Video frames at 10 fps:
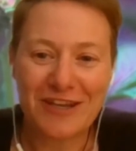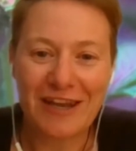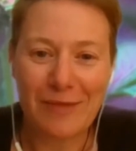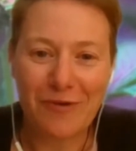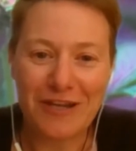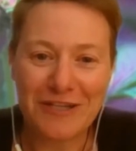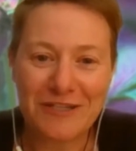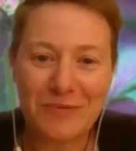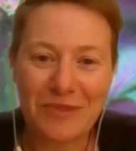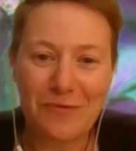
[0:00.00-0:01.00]

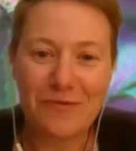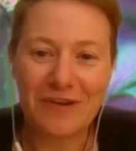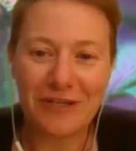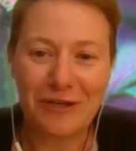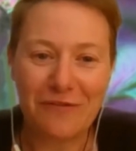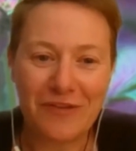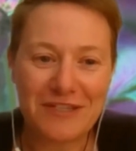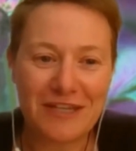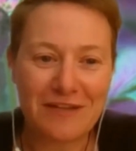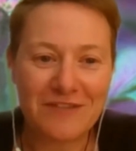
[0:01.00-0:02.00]
collaborations with Auckland
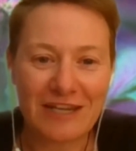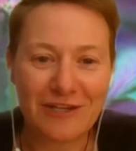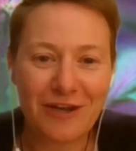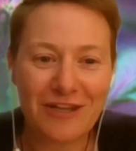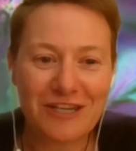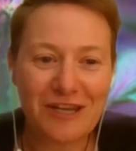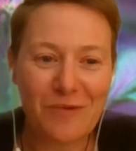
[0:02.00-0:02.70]
University of Technology,